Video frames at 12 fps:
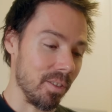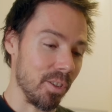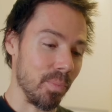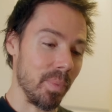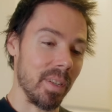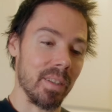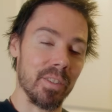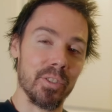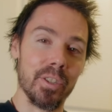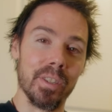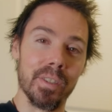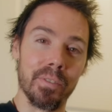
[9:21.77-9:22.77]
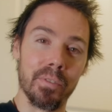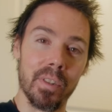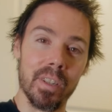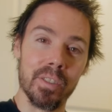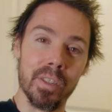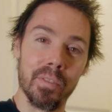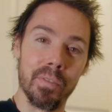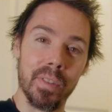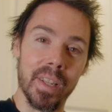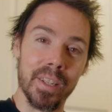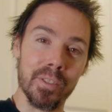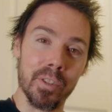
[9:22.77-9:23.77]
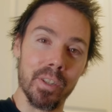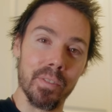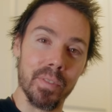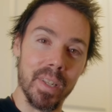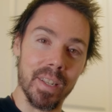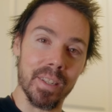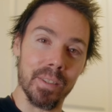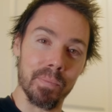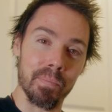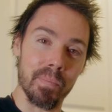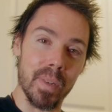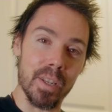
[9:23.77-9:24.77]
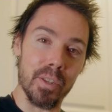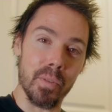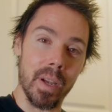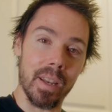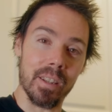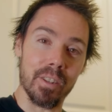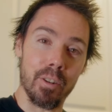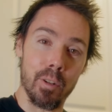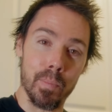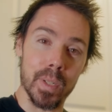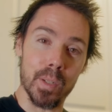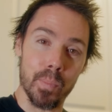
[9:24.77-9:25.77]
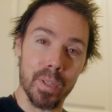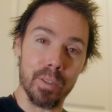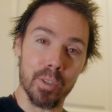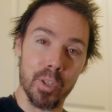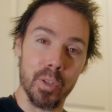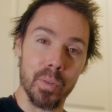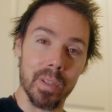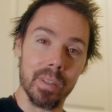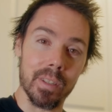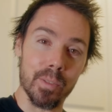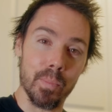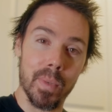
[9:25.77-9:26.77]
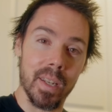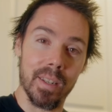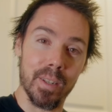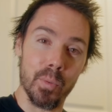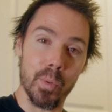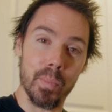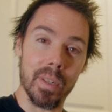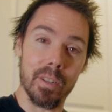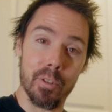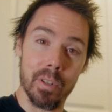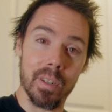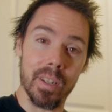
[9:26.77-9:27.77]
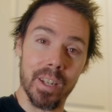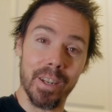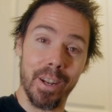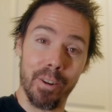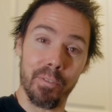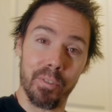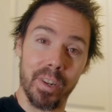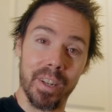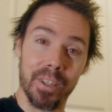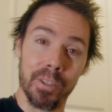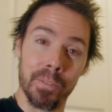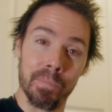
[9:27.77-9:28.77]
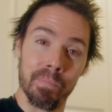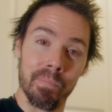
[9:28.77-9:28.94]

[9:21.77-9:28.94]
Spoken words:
Just because your frosted flakes are vegan and you added almond milk to it doesn't mean it would be good in an air fryer.